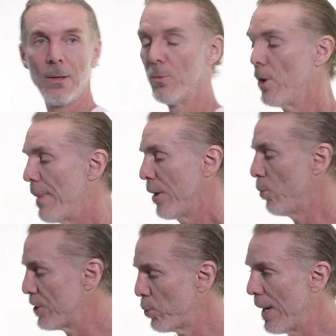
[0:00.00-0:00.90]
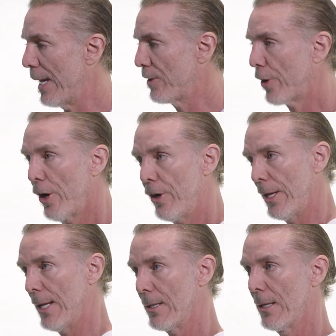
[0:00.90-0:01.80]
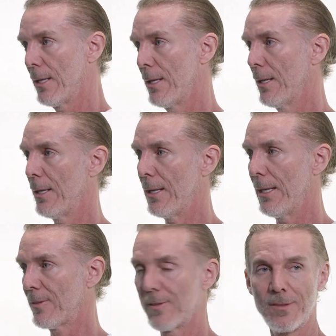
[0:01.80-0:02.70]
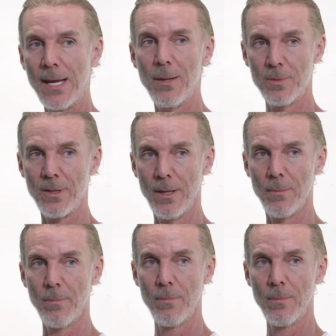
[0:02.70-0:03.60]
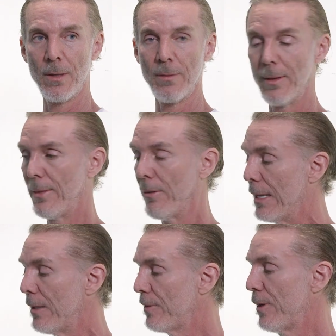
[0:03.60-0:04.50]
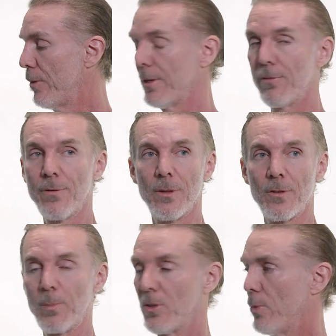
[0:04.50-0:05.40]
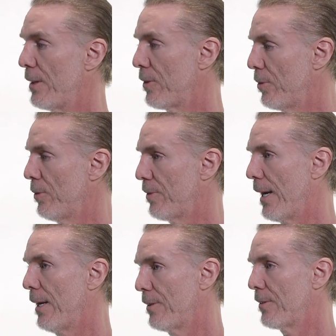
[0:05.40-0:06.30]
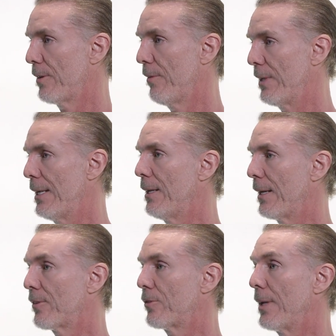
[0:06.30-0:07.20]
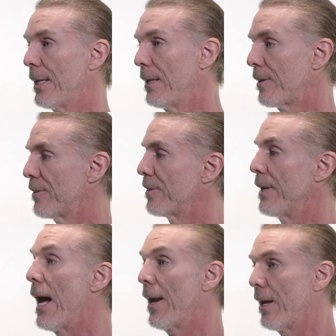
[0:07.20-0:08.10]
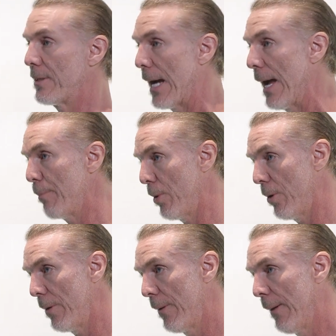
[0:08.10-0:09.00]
no matter which way I turn it, it's the same to him. There is no difference between the two sides of a helix, so a helix is not a dipole.